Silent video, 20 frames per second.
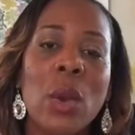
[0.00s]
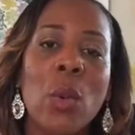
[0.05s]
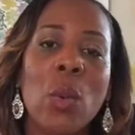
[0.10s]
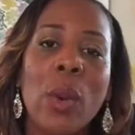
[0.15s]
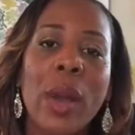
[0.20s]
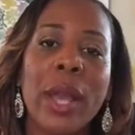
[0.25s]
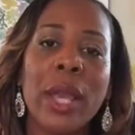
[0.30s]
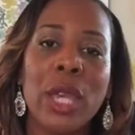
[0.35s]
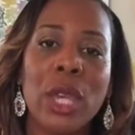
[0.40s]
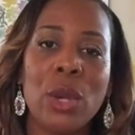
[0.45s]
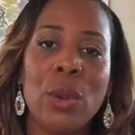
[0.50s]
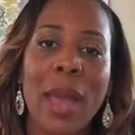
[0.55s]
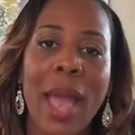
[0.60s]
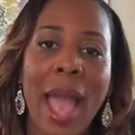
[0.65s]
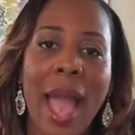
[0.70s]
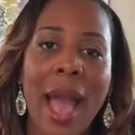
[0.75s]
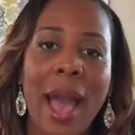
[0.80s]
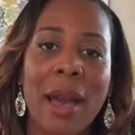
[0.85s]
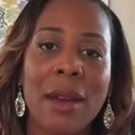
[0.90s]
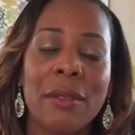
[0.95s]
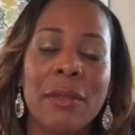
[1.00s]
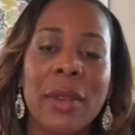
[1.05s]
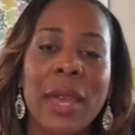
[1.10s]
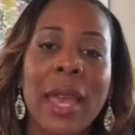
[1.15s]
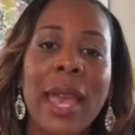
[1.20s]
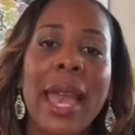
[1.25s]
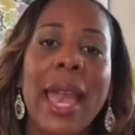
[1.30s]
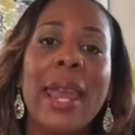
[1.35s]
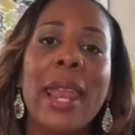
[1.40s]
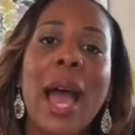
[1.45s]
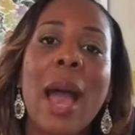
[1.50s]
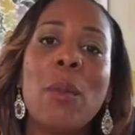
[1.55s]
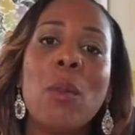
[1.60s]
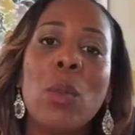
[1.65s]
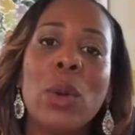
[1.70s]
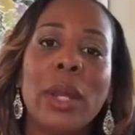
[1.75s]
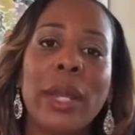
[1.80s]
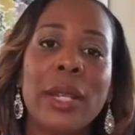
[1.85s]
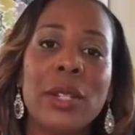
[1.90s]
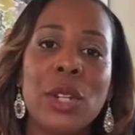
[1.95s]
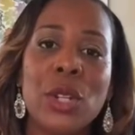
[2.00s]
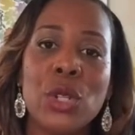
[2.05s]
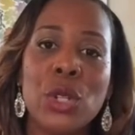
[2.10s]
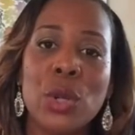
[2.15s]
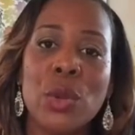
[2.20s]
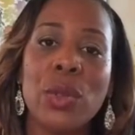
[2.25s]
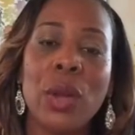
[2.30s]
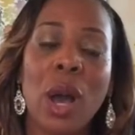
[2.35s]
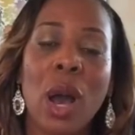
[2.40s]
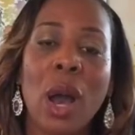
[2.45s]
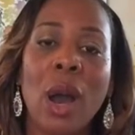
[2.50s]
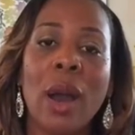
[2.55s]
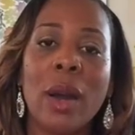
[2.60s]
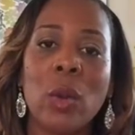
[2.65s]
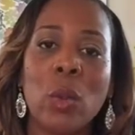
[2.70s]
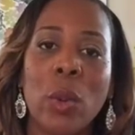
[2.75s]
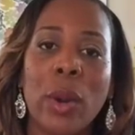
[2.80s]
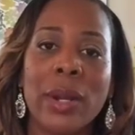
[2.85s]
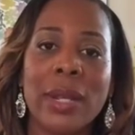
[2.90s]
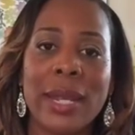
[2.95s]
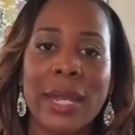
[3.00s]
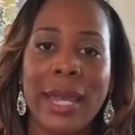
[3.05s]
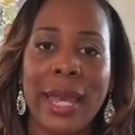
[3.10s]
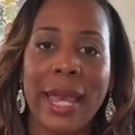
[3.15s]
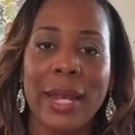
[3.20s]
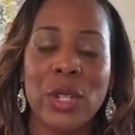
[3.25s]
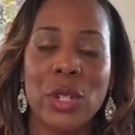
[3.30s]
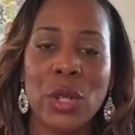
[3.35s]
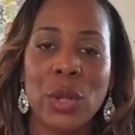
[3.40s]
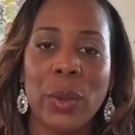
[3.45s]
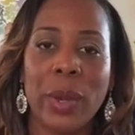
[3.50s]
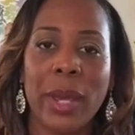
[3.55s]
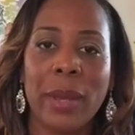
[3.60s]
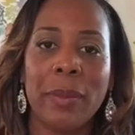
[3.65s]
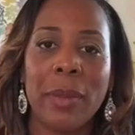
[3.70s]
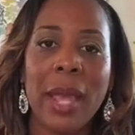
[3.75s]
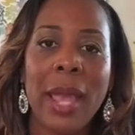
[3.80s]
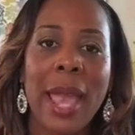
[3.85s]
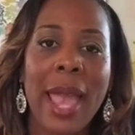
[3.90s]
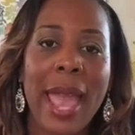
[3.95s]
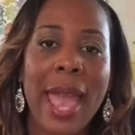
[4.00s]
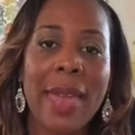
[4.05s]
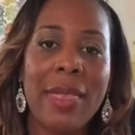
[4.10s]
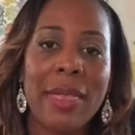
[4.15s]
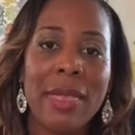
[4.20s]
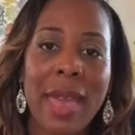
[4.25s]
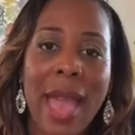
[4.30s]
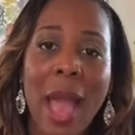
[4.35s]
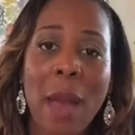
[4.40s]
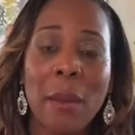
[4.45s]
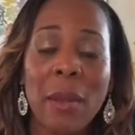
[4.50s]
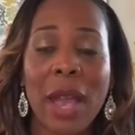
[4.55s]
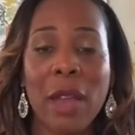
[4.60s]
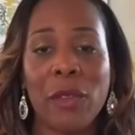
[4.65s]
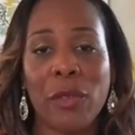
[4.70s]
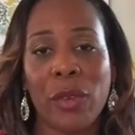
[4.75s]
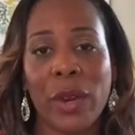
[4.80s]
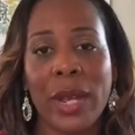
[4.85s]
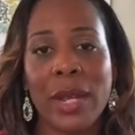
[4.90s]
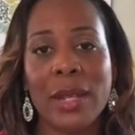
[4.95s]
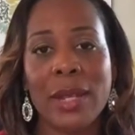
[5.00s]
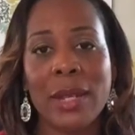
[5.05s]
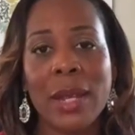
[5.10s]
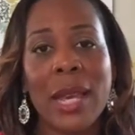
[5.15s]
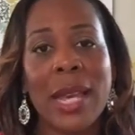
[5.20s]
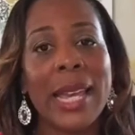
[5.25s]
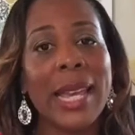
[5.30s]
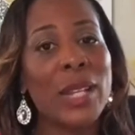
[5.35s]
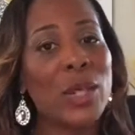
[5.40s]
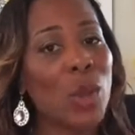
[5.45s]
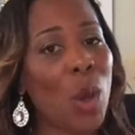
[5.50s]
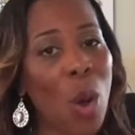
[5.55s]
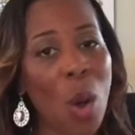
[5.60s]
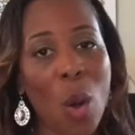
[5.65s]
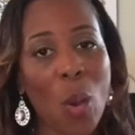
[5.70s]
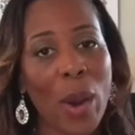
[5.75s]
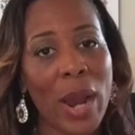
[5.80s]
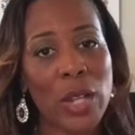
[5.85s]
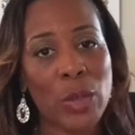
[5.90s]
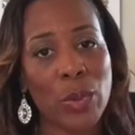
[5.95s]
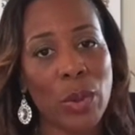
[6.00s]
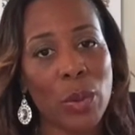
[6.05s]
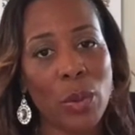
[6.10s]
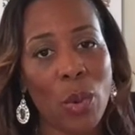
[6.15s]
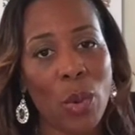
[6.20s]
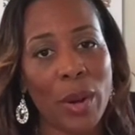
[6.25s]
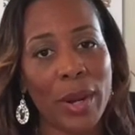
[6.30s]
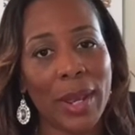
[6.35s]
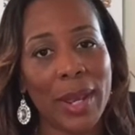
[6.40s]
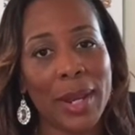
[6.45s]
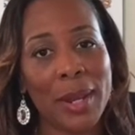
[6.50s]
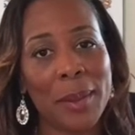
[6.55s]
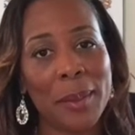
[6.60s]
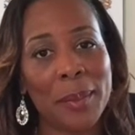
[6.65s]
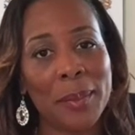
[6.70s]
what you have, and I'm willing to do the hard work to get to it. And that, my friends, is always rewarded.